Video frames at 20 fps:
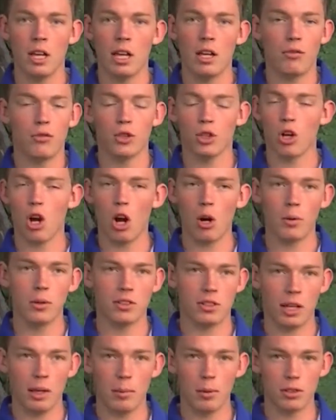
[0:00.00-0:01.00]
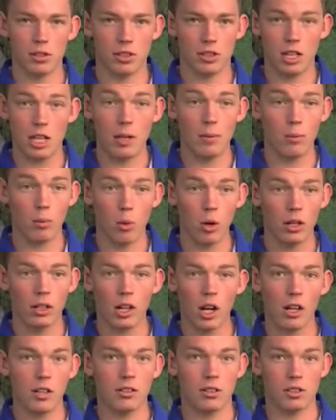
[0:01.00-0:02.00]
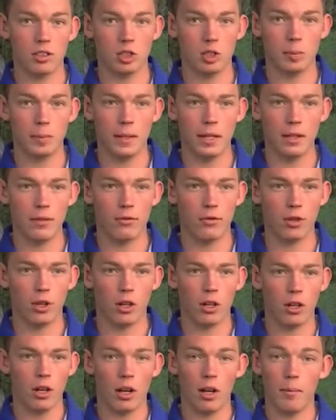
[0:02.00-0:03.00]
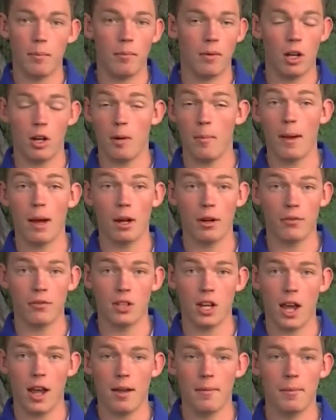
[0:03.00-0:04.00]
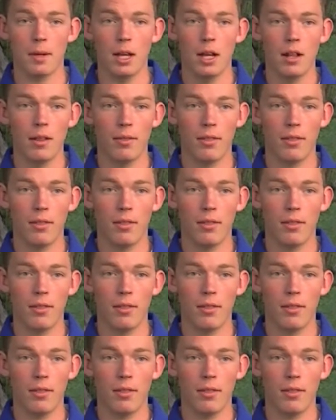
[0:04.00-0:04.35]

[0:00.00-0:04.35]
If your car was able to keep one constant speed for an amount of time,